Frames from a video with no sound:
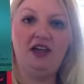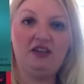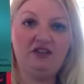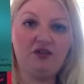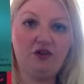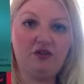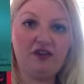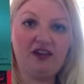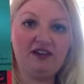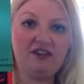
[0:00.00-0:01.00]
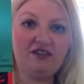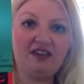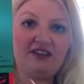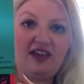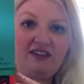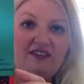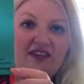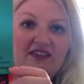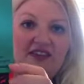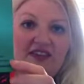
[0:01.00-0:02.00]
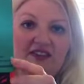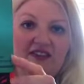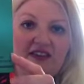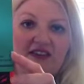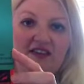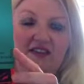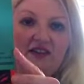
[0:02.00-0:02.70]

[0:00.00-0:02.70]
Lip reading: This cover is fantastic. This is